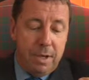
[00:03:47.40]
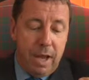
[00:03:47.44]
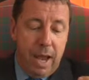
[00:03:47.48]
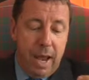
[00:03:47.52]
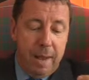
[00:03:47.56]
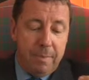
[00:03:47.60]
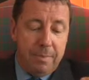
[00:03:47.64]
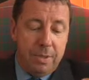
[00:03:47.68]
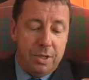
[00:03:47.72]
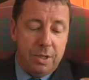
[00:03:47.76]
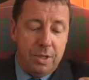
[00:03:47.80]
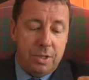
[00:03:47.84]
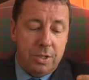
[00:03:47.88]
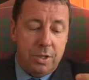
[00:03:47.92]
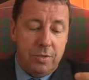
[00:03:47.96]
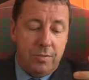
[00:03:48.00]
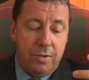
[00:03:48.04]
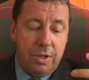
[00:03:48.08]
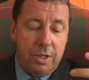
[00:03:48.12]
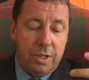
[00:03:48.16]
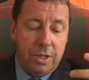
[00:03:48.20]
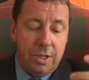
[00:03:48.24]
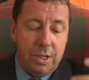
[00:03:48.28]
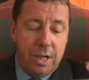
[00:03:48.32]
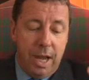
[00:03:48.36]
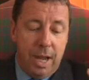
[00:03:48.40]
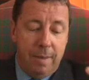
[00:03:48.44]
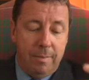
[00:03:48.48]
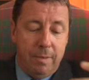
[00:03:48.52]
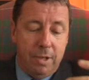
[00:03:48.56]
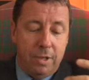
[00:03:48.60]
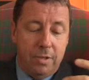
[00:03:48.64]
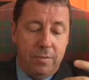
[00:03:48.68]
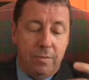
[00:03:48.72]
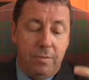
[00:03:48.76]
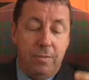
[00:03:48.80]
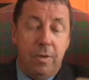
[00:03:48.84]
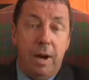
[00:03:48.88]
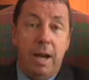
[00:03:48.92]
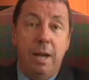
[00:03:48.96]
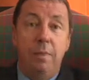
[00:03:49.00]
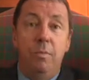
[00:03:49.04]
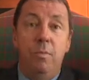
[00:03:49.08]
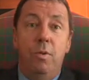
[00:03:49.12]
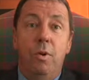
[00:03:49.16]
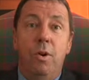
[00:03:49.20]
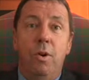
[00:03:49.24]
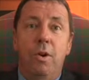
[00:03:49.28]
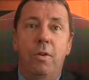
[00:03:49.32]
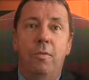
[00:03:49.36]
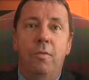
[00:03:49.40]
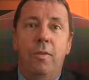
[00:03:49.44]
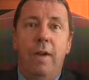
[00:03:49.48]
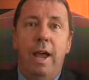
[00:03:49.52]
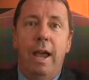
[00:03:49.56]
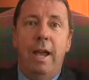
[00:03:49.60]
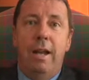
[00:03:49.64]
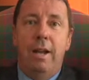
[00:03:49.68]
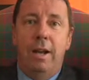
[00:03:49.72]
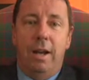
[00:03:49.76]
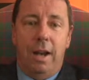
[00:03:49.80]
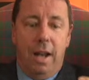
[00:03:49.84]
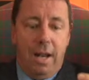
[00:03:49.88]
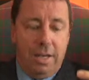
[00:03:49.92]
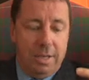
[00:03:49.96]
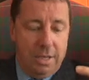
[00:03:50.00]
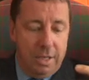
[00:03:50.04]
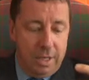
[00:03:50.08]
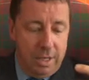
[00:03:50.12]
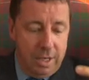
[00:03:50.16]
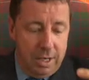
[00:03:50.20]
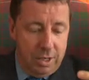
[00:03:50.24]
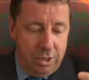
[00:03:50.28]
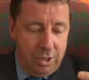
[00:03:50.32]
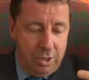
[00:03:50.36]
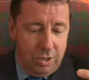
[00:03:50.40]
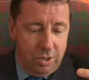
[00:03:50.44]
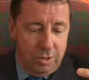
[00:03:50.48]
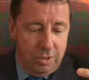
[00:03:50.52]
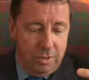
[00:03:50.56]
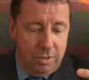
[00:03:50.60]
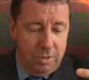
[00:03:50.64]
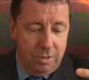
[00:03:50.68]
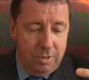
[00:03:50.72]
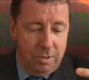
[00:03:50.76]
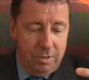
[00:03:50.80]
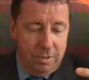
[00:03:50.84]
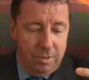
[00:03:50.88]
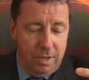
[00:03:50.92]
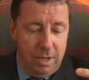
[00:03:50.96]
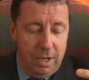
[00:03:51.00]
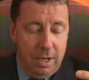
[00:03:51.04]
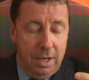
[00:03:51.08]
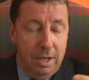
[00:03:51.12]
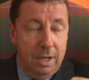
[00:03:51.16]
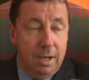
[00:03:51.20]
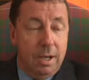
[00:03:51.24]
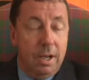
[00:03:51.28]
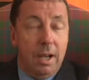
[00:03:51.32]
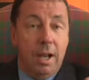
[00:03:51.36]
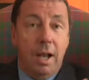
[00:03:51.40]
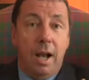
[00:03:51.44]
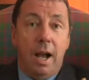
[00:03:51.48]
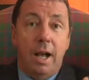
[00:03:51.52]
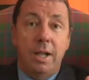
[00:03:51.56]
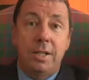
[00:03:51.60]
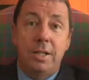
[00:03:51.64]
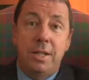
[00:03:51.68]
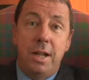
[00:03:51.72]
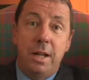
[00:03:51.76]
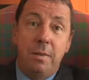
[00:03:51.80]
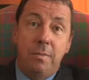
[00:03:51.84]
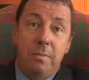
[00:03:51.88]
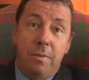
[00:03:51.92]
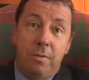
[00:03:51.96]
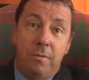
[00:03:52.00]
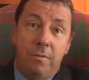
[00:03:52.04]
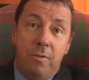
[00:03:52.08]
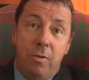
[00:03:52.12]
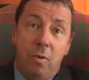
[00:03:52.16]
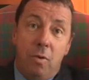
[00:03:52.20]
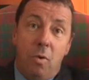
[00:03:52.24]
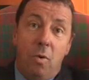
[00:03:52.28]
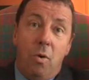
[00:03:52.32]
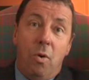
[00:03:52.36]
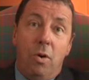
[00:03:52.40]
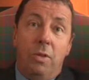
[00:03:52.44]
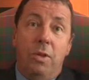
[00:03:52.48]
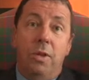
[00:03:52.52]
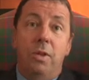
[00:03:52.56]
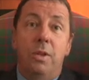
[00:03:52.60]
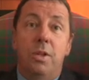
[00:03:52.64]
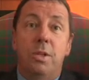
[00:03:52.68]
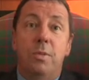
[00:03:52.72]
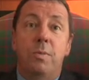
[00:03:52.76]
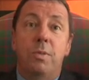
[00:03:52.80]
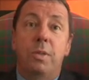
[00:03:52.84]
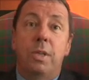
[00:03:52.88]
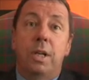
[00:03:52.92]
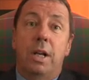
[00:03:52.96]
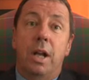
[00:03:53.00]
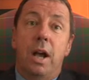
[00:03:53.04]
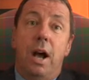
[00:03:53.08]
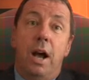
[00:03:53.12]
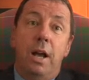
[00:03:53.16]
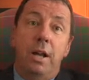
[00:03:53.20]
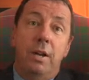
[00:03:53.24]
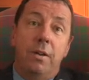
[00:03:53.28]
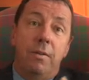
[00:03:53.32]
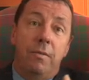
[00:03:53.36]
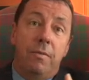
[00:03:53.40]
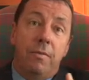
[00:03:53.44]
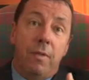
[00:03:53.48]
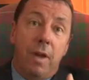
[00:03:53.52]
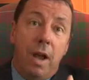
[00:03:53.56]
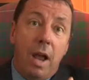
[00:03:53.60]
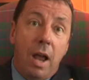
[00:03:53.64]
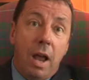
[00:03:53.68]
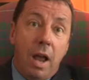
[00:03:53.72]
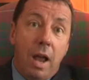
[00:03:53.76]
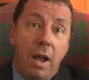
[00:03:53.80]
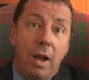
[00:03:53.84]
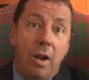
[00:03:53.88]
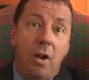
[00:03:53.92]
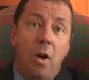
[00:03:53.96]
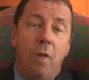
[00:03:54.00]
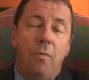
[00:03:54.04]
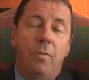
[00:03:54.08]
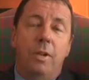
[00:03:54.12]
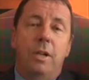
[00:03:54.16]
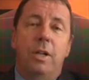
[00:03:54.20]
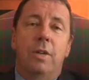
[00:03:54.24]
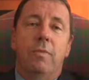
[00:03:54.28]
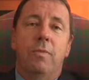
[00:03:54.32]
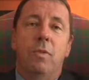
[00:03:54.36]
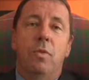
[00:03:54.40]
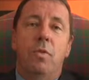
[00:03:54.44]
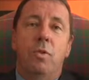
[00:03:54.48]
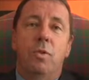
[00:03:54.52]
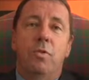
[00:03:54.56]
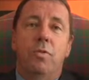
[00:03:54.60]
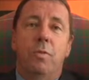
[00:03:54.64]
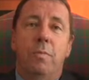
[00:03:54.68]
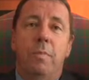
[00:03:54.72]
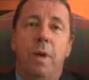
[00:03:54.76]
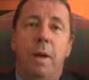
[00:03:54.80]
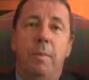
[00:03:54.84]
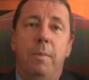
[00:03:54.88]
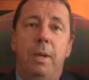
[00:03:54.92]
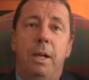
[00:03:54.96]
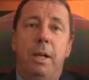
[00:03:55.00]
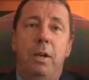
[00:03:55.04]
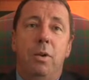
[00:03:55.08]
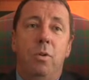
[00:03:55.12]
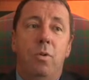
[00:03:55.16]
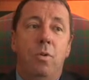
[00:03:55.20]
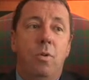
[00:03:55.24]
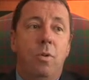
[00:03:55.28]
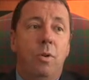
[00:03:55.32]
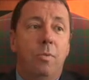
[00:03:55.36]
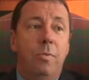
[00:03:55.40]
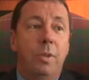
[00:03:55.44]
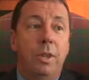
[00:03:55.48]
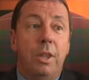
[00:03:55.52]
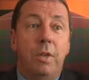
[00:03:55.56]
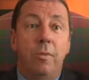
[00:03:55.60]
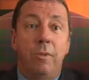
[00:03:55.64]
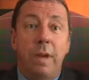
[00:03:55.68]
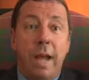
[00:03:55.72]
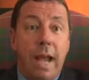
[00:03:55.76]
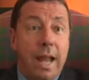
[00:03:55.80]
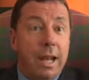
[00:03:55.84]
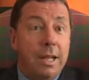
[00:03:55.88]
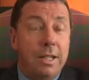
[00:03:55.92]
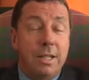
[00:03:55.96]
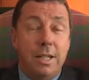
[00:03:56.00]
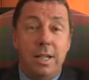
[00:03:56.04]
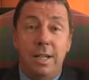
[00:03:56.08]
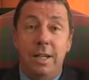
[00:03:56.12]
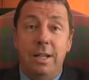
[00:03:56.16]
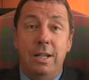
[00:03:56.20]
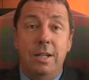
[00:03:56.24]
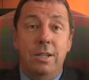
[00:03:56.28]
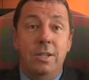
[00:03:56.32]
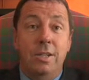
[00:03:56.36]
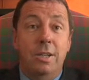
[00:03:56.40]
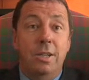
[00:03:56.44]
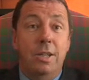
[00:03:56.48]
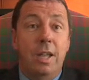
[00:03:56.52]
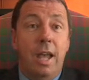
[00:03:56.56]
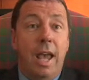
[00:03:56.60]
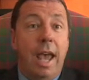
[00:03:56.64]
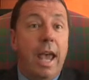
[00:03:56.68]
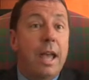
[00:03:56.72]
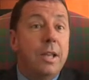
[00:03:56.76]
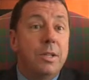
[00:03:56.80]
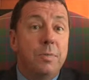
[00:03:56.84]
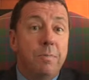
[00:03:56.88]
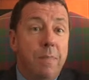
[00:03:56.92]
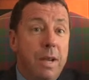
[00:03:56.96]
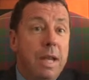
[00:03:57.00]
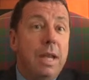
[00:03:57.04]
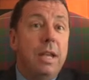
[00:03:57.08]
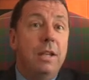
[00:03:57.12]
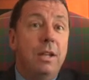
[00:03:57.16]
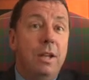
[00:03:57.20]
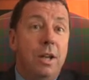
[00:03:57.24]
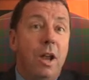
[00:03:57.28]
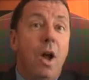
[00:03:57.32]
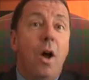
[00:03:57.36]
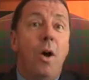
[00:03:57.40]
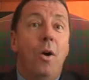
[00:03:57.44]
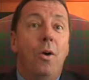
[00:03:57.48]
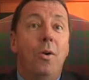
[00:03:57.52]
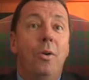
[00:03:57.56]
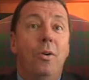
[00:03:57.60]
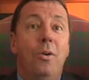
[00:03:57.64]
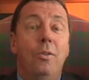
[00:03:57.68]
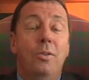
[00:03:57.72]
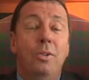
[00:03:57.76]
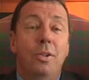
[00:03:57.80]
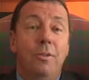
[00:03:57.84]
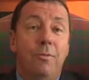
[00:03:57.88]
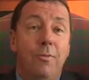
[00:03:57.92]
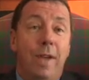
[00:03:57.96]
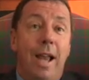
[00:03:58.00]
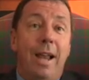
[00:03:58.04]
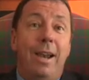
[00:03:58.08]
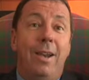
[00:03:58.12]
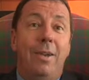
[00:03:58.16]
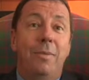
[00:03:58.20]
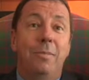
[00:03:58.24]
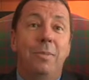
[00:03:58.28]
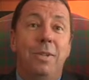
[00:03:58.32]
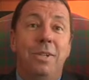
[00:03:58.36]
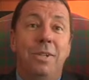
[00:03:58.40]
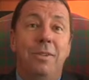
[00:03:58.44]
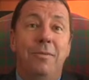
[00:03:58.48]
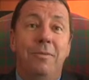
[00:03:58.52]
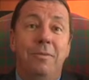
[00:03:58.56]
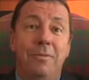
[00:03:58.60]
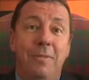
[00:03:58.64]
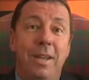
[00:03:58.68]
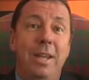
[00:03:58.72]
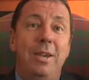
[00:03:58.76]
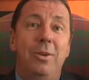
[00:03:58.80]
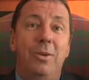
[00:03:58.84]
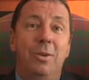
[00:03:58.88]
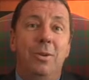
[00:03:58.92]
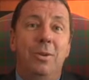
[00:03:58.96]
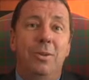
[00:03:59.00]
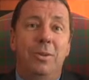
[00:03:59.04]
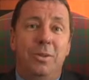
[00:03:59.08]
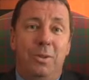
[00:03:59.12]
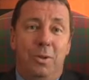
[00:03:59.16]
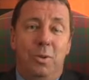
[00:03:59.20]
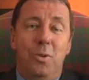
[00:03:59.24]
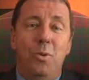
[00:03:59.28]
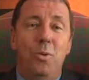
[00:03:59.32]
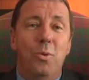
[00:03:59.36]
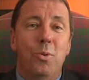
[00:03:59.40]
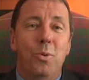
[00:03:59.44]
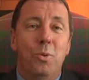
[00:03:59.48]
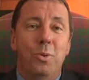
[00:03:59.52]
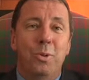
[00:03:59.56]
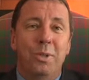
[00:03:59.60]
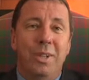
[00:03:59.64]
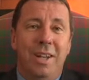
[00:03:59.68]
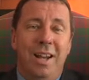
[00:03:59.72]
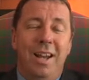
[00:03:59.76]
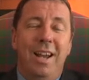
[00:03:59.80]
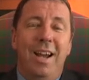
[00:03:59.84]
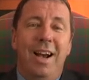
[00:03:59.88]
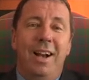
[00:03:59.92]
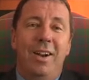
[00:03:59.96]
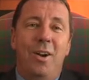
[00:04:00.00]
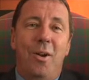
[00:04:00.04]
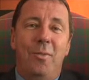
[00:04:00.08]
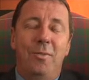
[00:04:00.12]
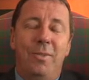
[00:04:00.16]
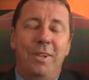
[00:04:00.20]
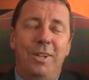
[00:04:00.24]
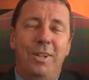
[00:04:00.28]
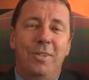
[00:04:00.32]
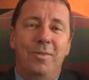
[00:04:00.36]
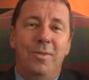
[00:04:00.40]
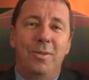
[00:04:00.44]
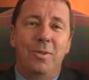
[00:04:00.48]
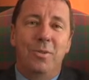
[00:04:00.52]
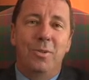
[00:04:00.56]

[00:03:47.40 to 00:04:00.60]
absence of an established framework for analysing the issues. I said before that this was a kind of conflict of laws for public law, but the reality is that there has been no developed field called a conflict of